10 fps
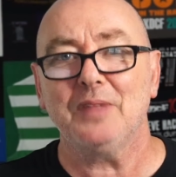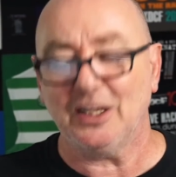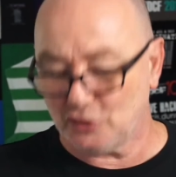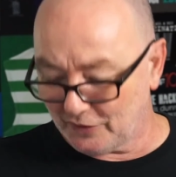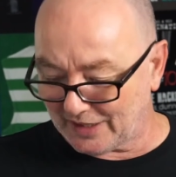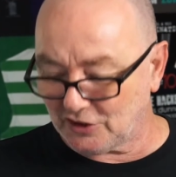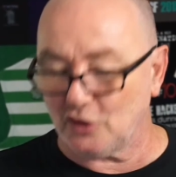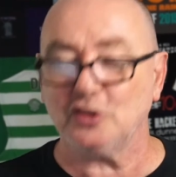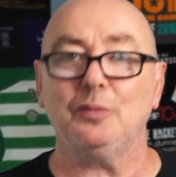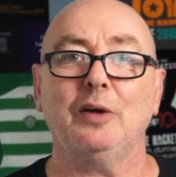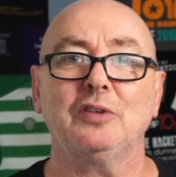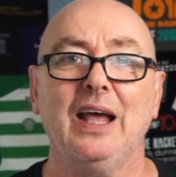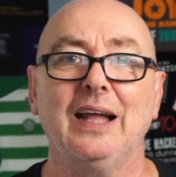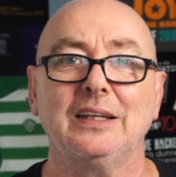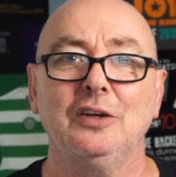And so that song's about
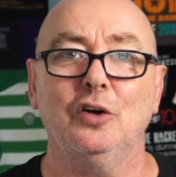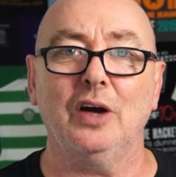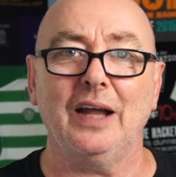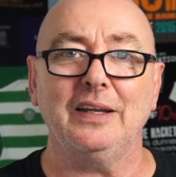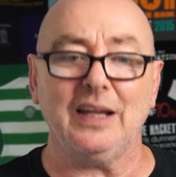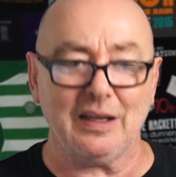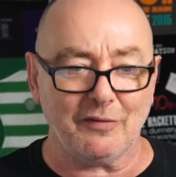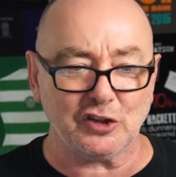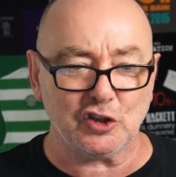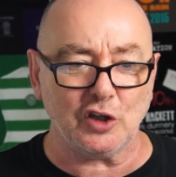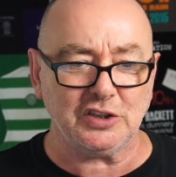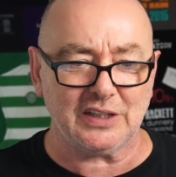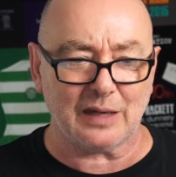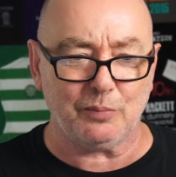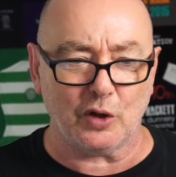that, you know. And you have a choice at
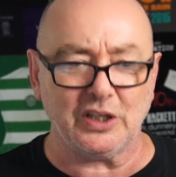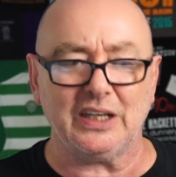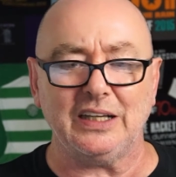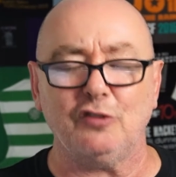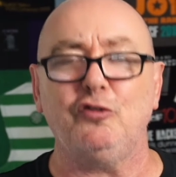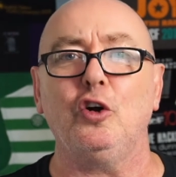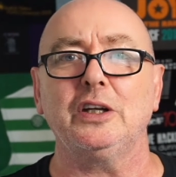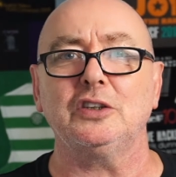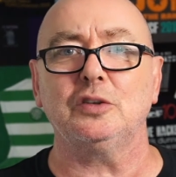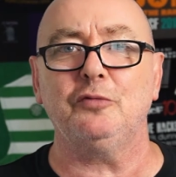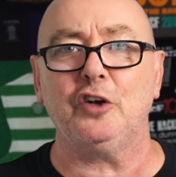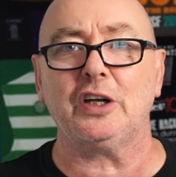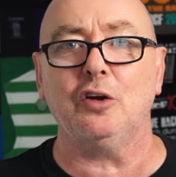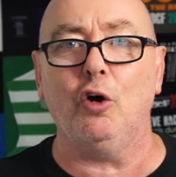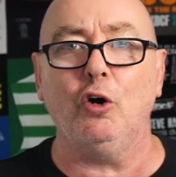that point. You can either fall into some
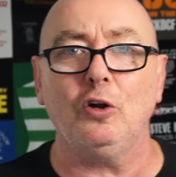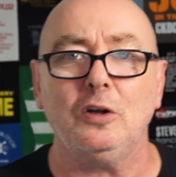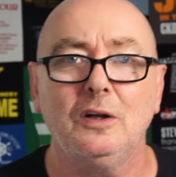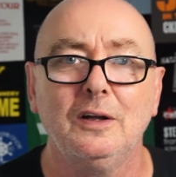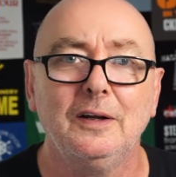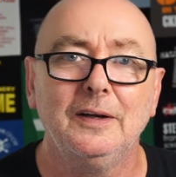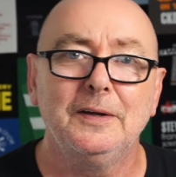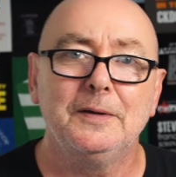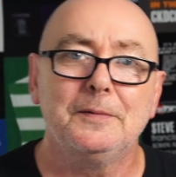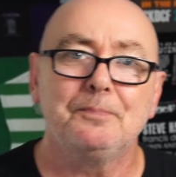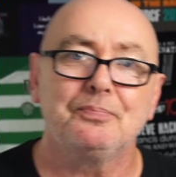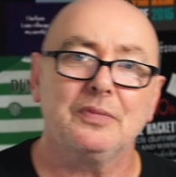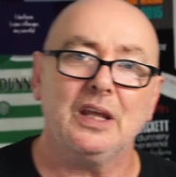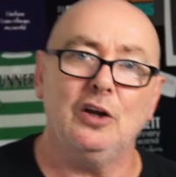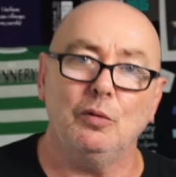fucking hole,
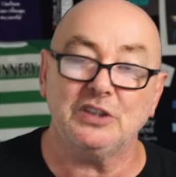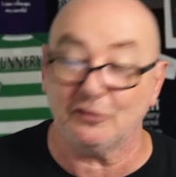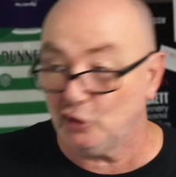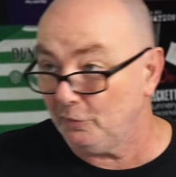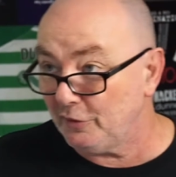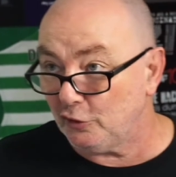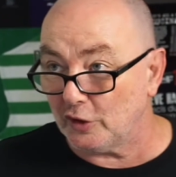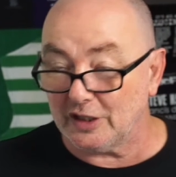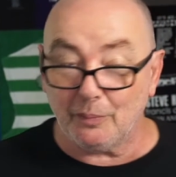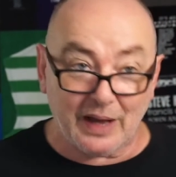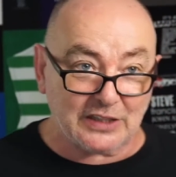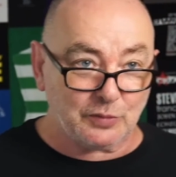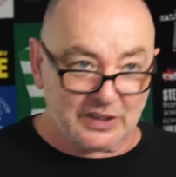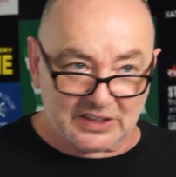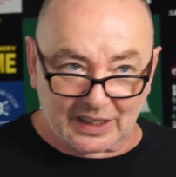you know, which I've done before in the past,
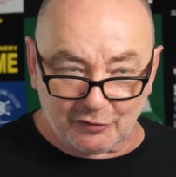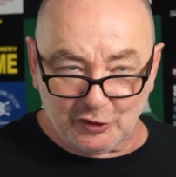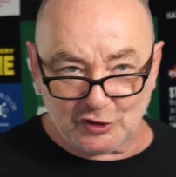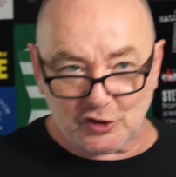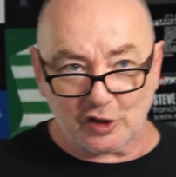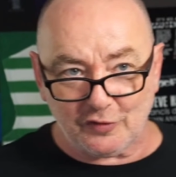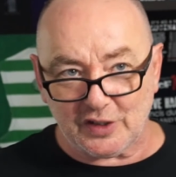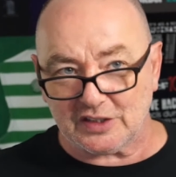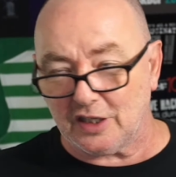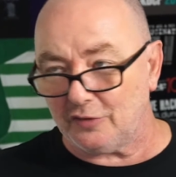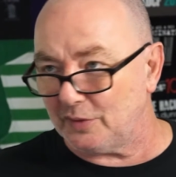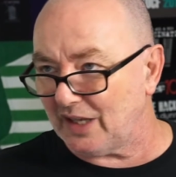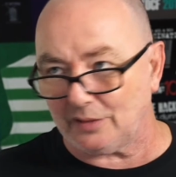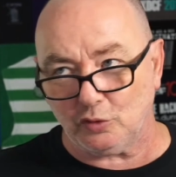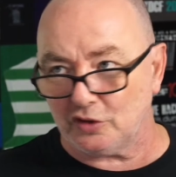where you start to feel sorry for yourself. But
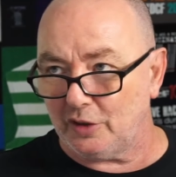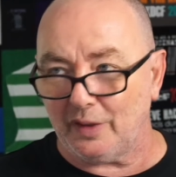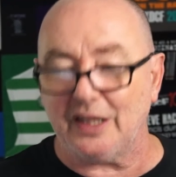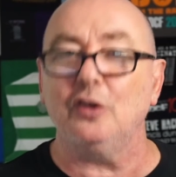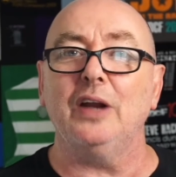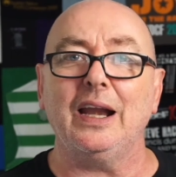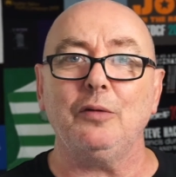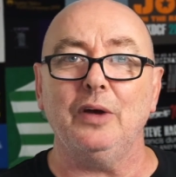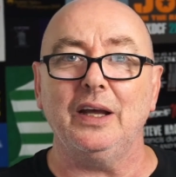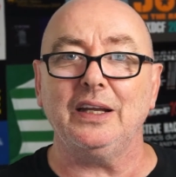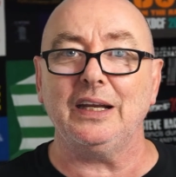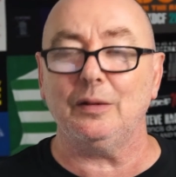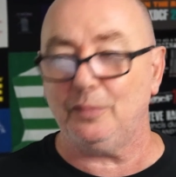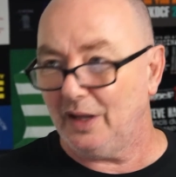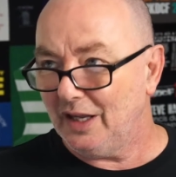that won't do any good anywhere. You need
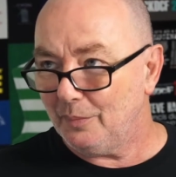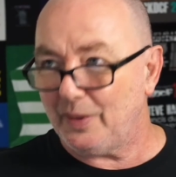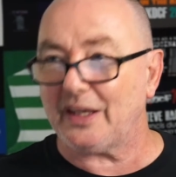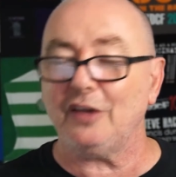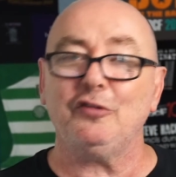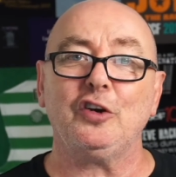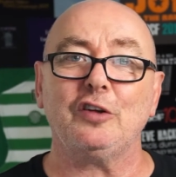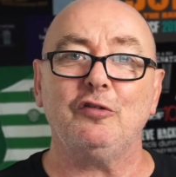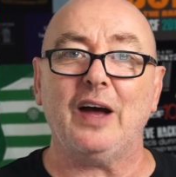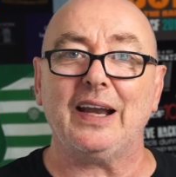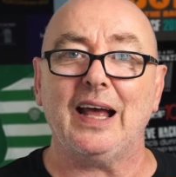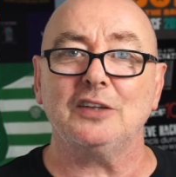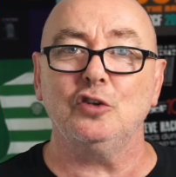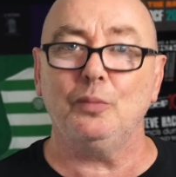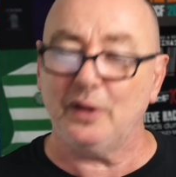to pick your fucking fat
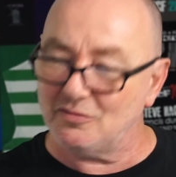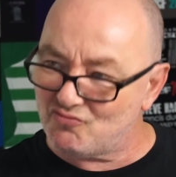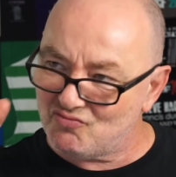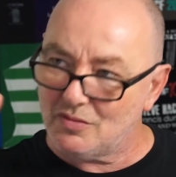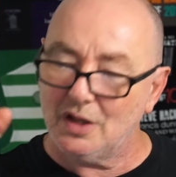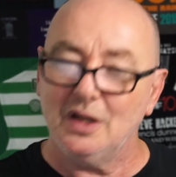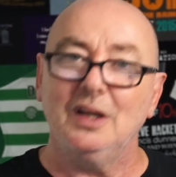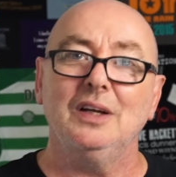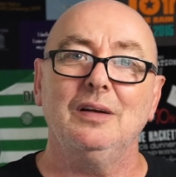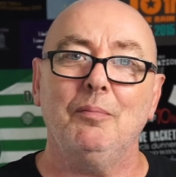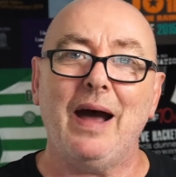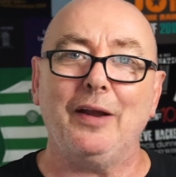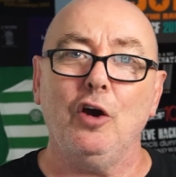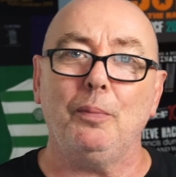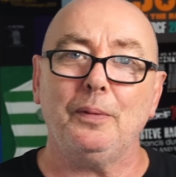ass up and man
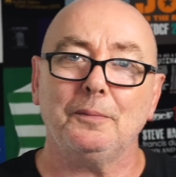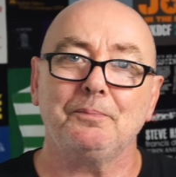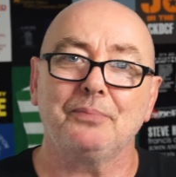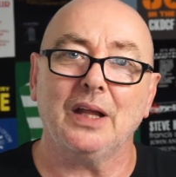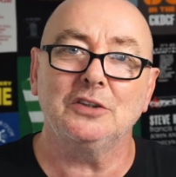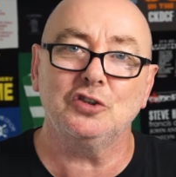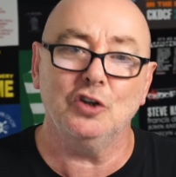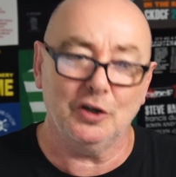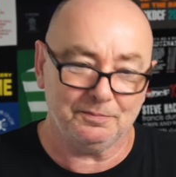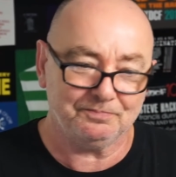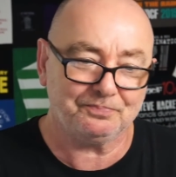up. And so